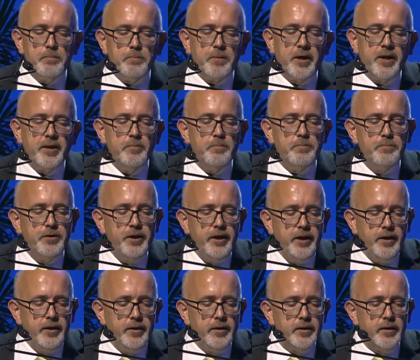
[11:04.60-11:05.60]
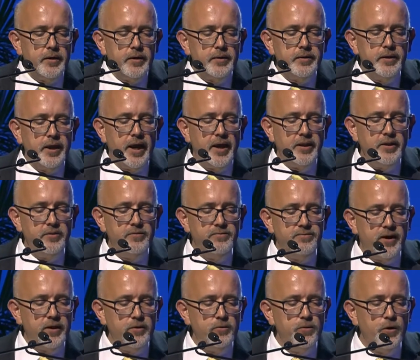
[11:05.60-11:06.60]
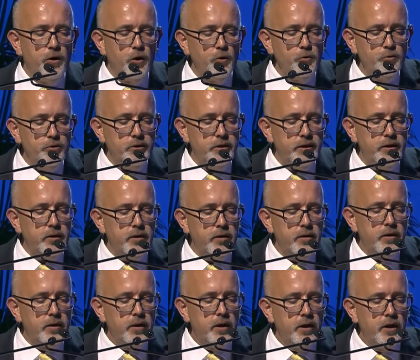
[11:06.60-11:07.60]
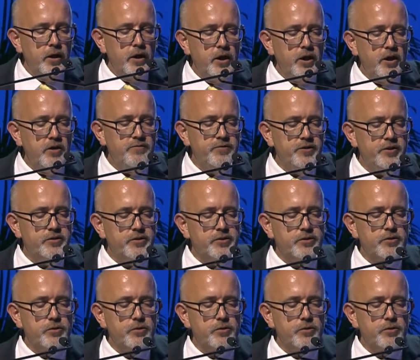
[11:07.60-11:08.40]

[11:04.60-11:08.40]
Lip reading: can bring the added value only if it